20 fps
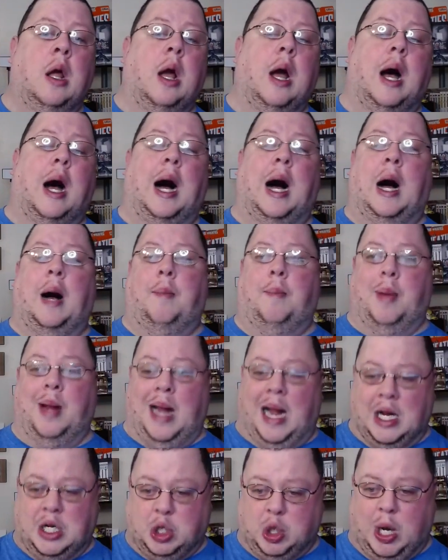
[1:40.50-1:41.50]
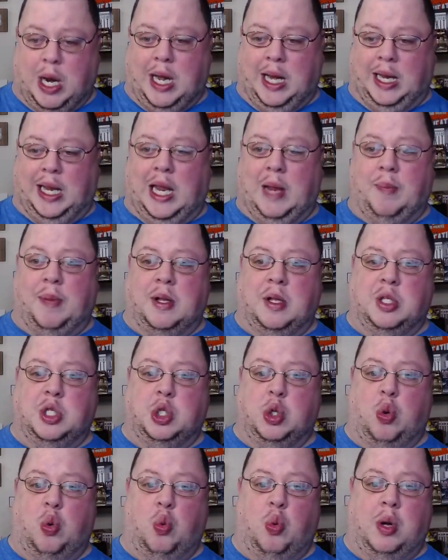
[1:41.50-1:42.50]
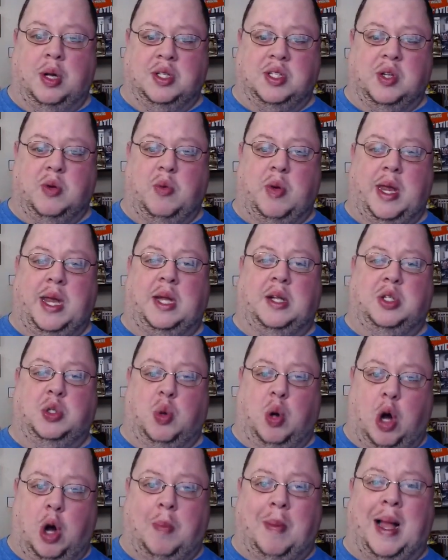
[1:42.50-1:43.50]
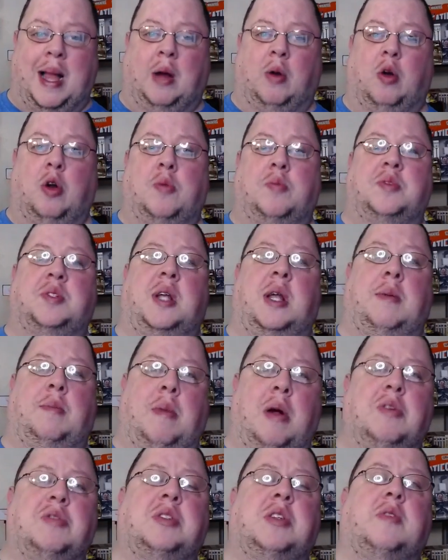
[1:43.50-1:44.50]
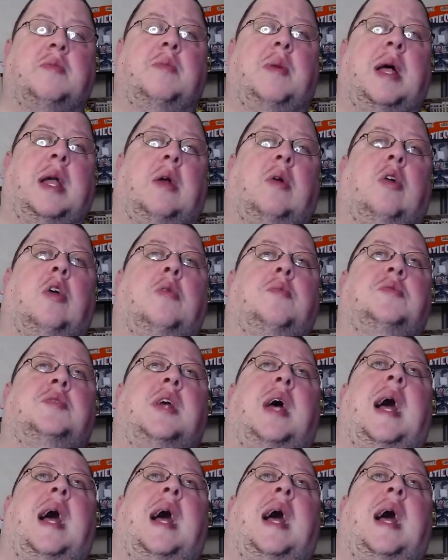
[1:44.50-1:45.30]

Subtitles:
But I try to keep it to once a week to all my groups, and most of my groups